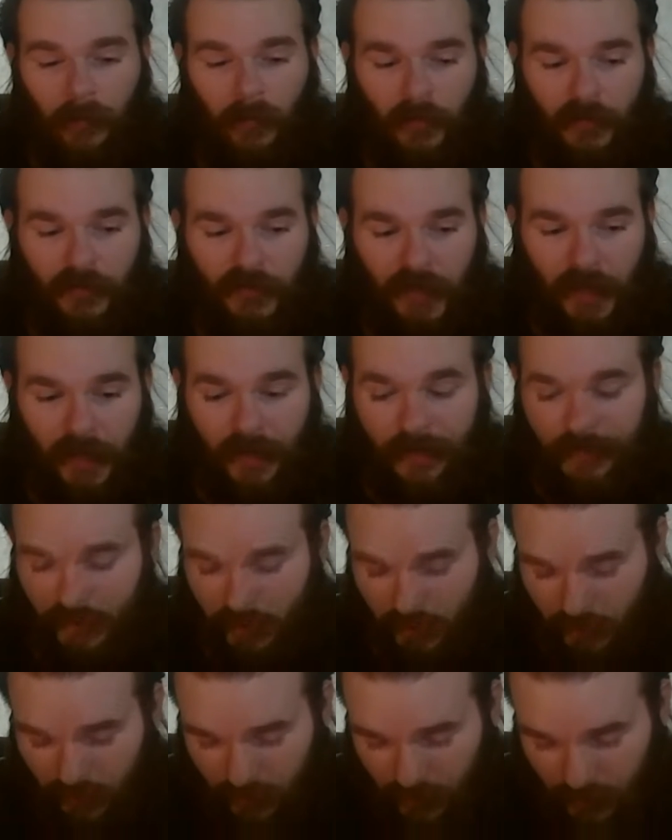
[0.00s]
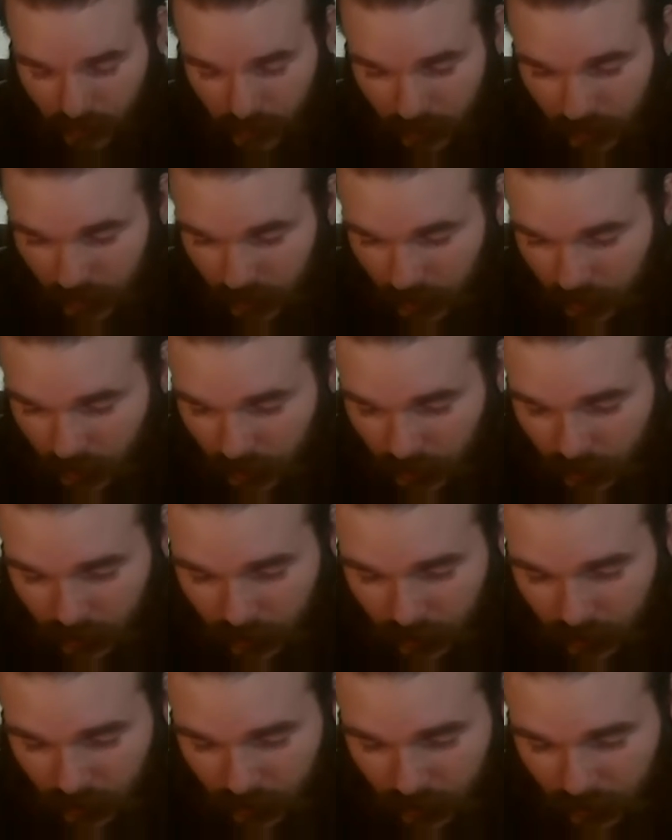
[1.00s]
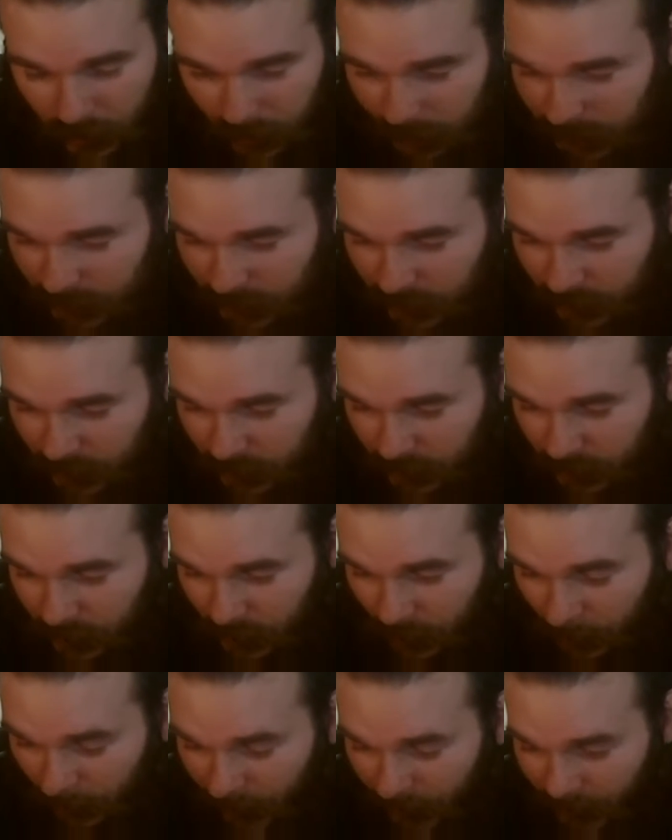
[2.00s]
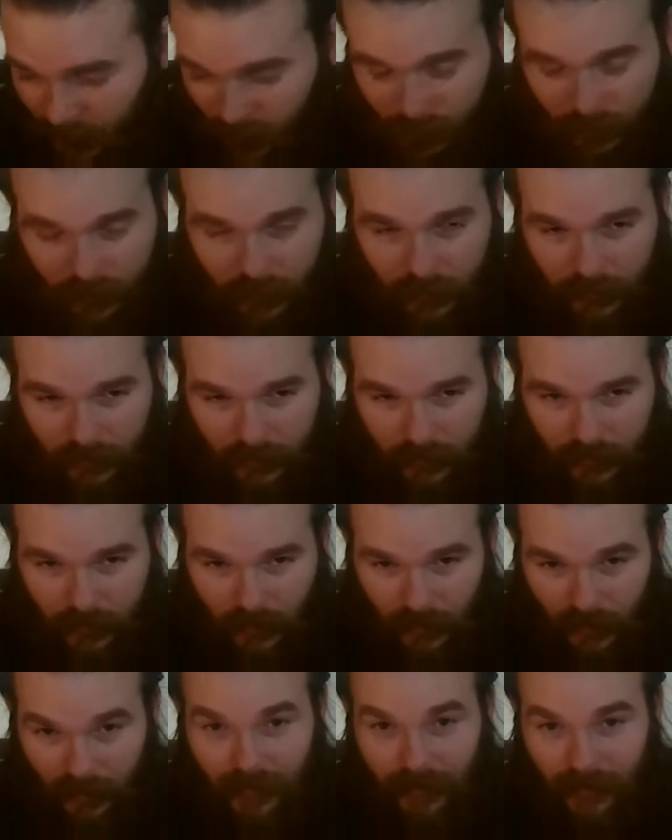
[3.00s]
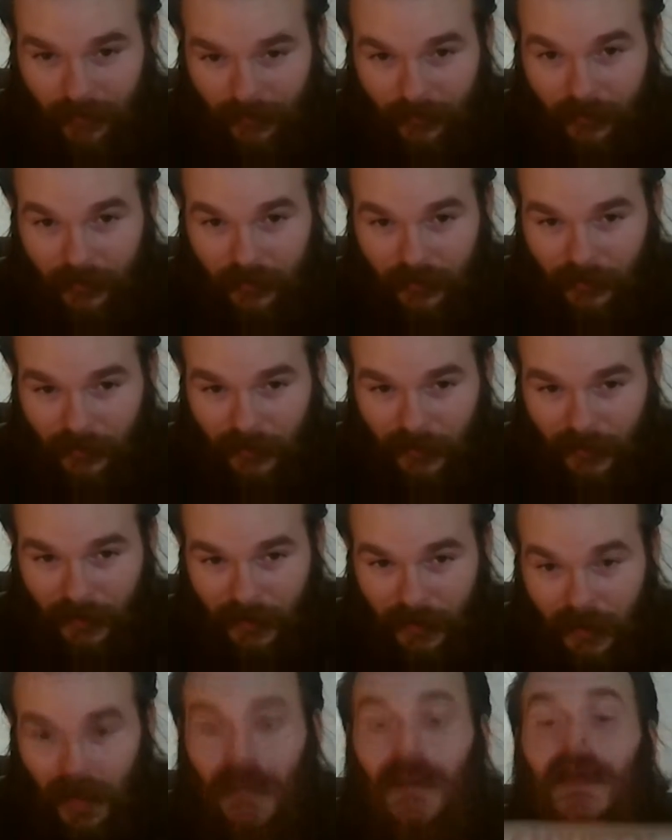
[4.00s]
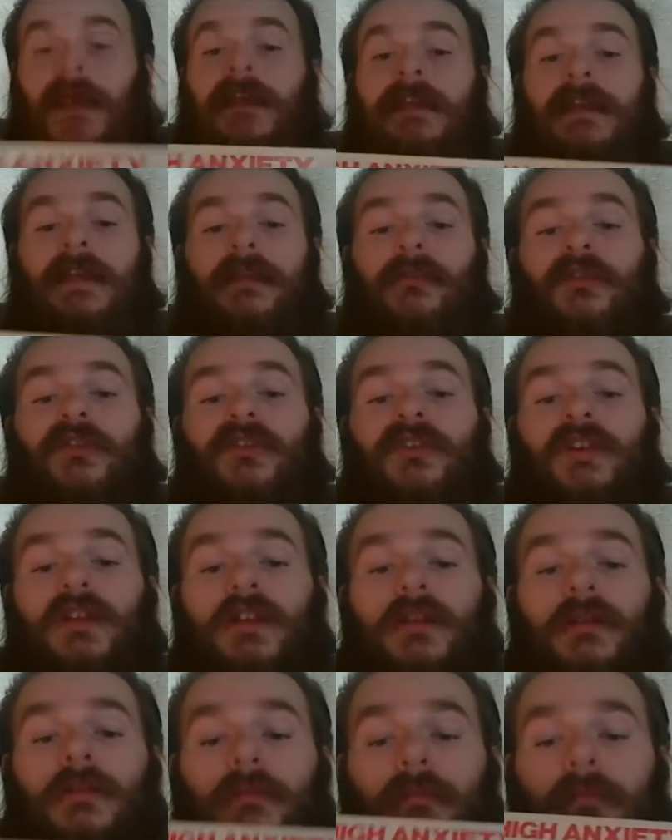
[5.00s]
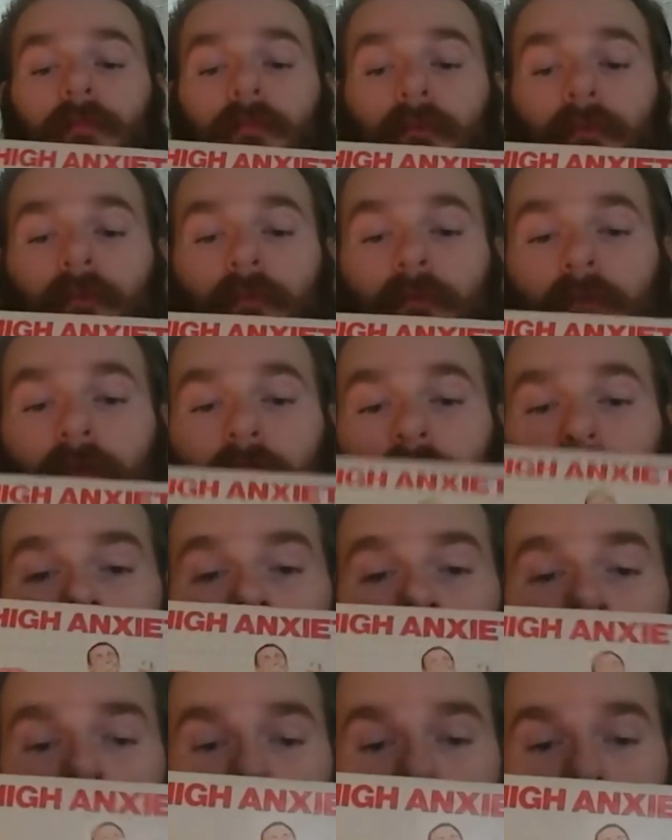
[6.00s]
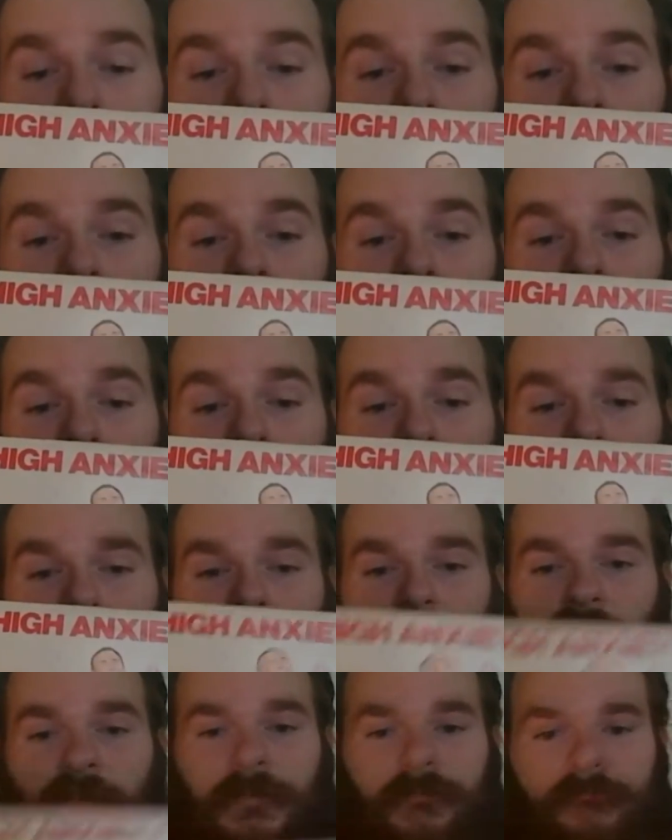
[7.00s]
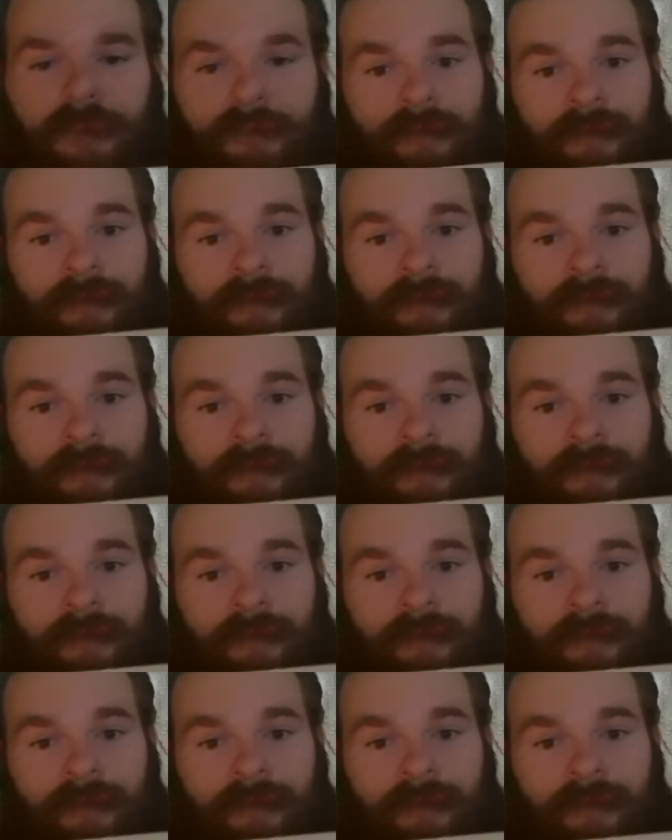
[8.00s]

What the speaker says: Mel Brooks cast. It's just amazing. I love this movie, and I had never seen it until I saw it on Laserdisc.